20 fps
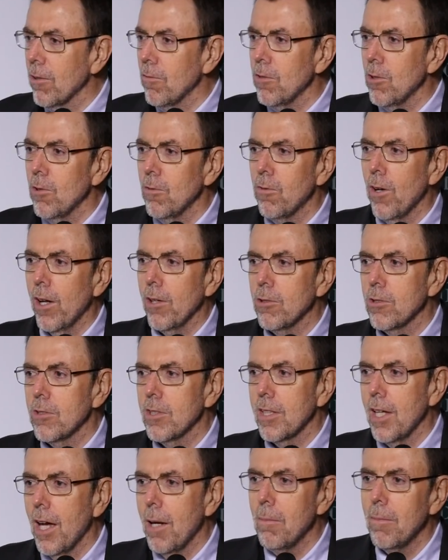of you folks to
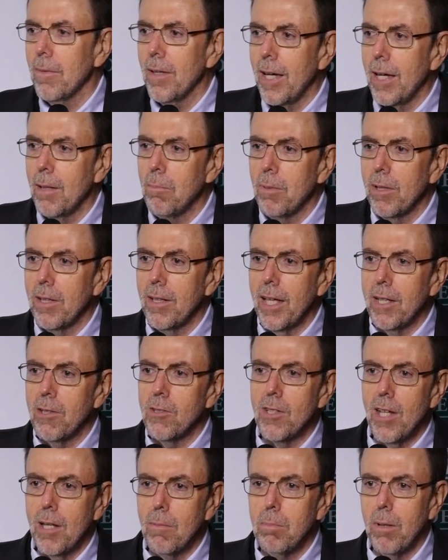come and be
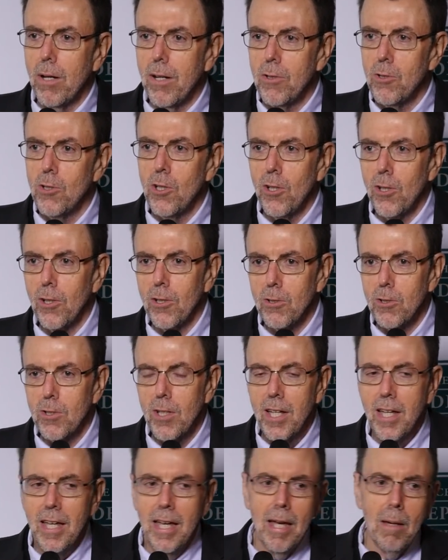lectured at by a journalist.
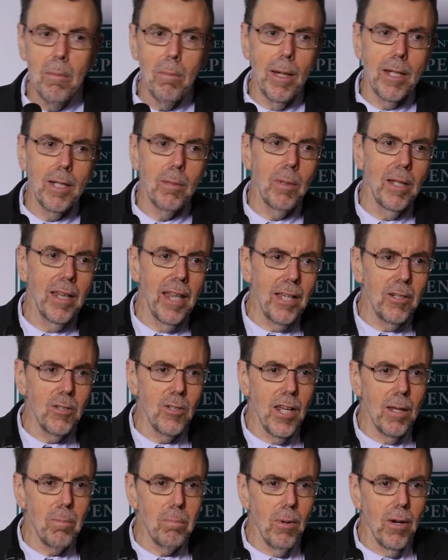But to be
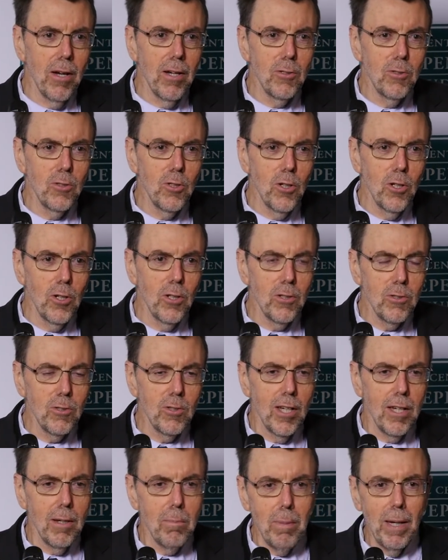lectured at by a journalist
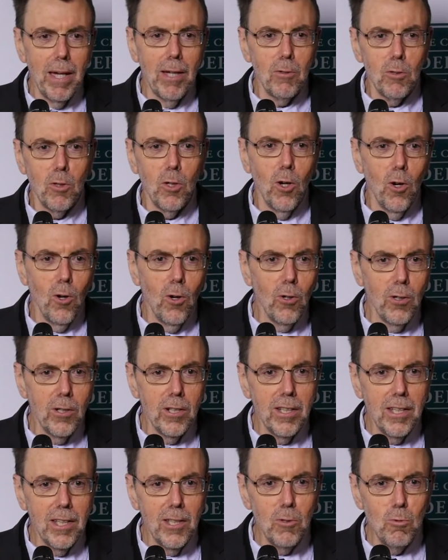about God
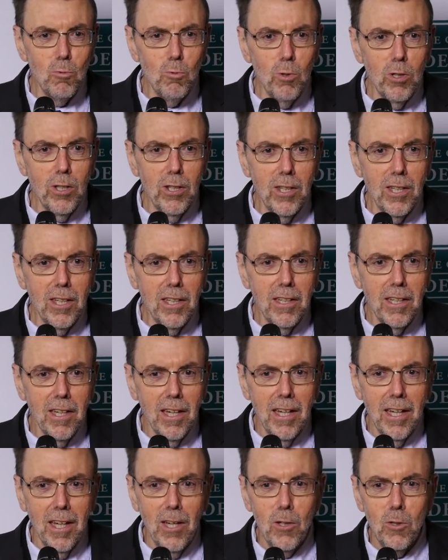is really
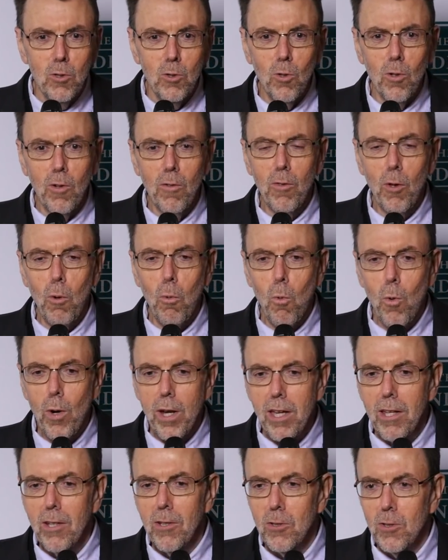sort of the
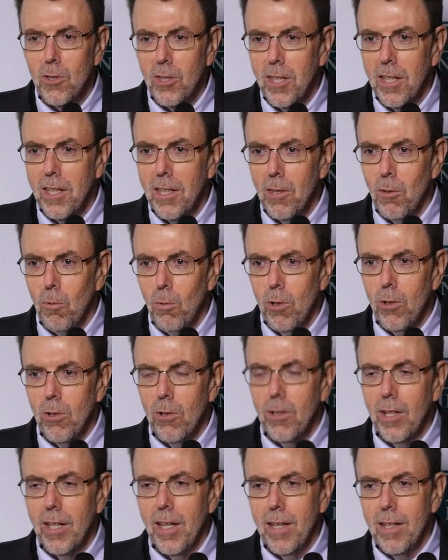weirdest thing in the
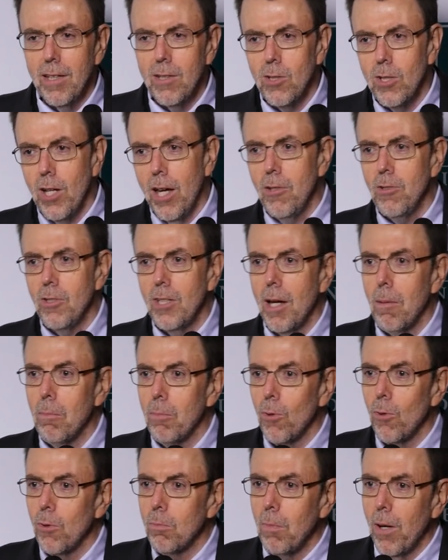world. And it shows how
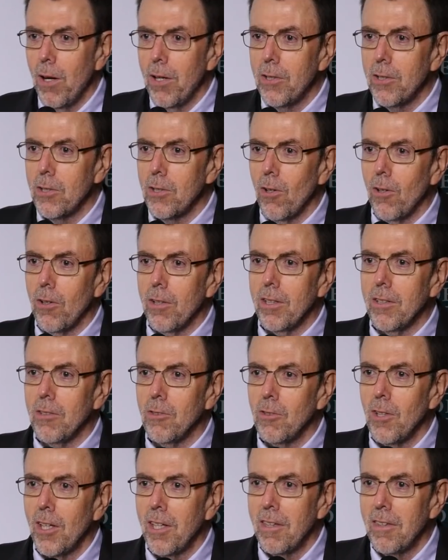broad-minded God
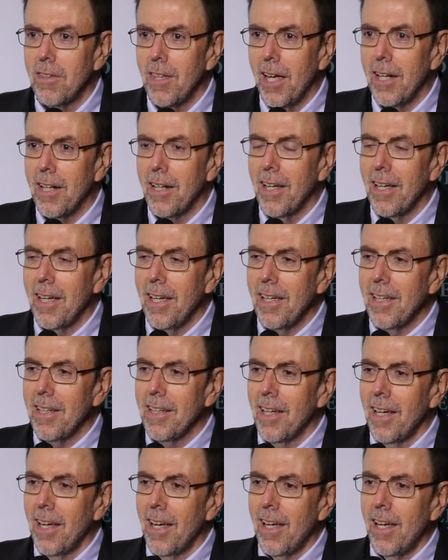is, that
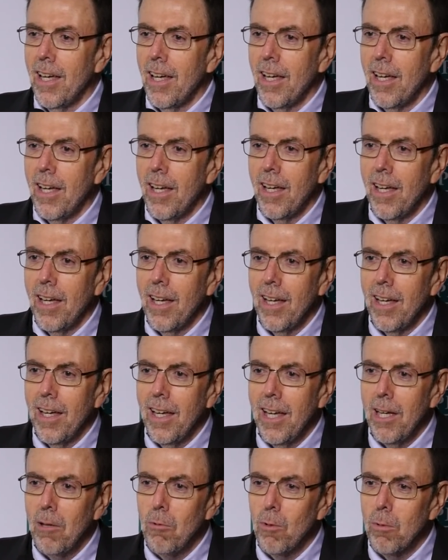
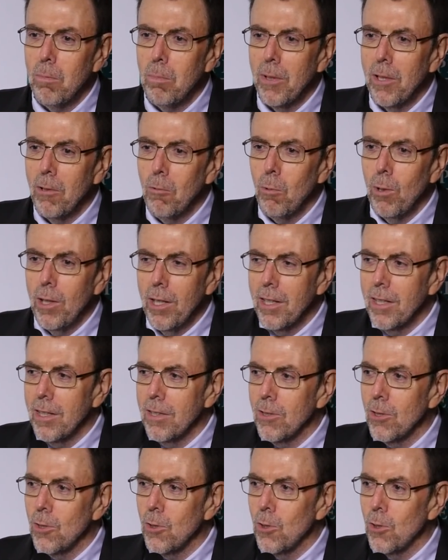he would be willing to